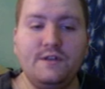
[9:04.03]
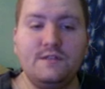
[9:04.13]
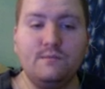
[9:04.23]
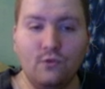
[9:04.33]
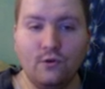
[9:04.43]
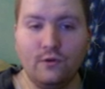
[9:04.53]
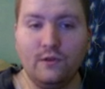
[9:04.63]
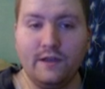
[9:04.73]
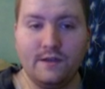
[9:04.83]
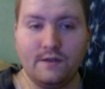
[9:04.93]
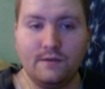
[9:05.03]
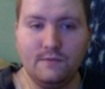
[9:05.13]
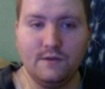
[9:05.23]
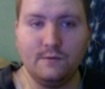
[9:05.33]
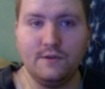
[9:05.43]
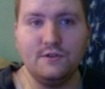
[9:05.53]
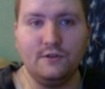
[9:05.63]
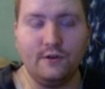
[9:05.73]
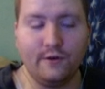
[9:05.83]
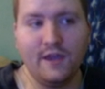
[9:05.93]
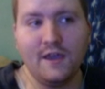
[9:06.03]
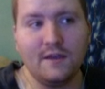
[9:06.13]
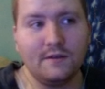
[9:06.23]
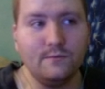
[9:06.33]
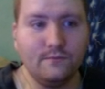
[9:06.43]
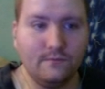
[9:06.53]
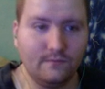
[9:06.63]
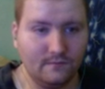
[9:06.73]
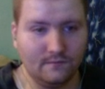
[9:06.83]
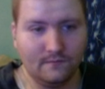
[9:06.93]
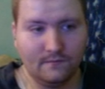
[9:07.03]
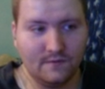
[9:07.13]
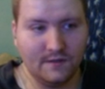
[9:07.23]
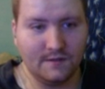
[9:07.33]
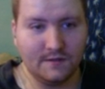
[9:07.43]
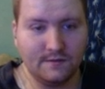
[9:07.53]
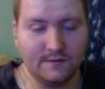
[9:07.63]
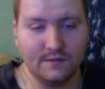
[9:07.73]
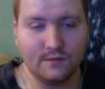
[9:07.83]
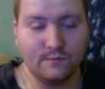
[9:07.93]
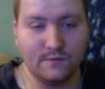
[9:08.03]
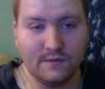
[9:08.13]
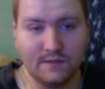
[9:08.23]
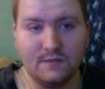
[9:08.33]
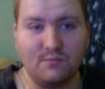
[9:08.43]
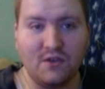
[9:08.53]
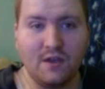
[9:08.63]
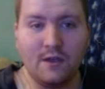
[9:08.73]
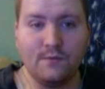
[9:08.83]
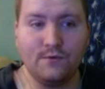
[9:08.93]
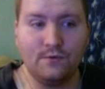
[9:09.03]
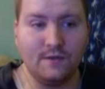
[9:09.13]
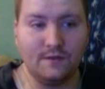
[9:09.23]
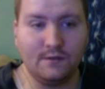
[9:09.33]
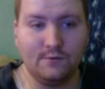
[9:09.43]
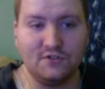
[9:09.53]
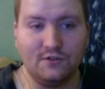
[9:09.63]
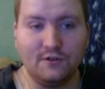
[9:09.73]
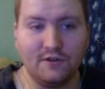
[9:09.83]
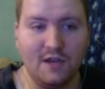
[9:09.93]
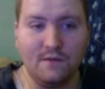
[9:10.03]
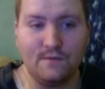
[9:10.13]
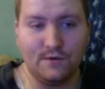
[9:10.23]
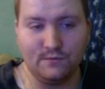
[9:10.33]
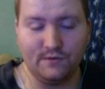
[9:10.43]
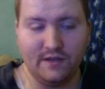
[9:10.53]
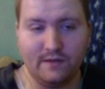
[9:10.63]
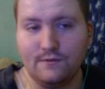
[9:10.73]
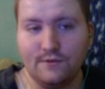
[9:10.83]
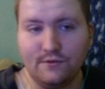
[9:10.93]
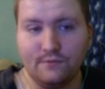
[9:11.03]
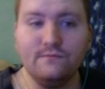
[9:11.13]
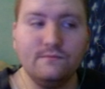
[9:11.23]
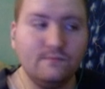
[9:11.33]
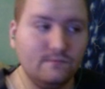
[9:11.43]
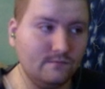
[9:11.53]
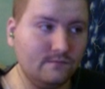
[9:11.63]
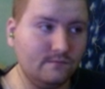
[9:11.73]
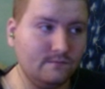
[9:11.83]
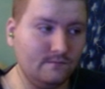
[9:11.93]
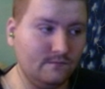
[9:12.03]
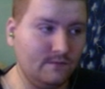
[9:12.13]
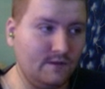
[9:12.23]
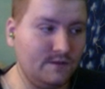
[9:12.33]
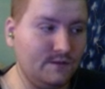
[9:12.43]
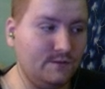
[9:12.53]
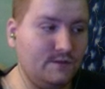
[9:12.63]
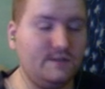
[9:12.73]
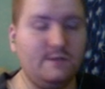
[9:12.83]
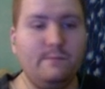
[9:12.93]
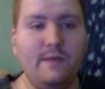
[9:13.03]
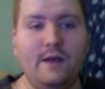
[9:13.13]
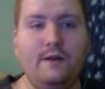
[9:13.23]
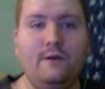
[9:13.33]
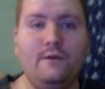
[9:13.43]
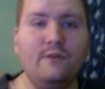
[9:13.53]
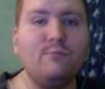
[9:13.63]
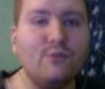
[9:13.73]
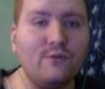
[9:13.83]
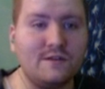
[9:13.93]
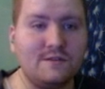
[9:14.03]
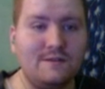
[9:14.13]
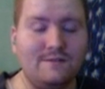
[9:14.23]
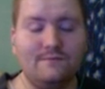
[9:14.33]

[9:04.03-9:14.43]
more like the original arcade. Like this is the behavior that the original arcade version would have you do. And this was just a matter of progressing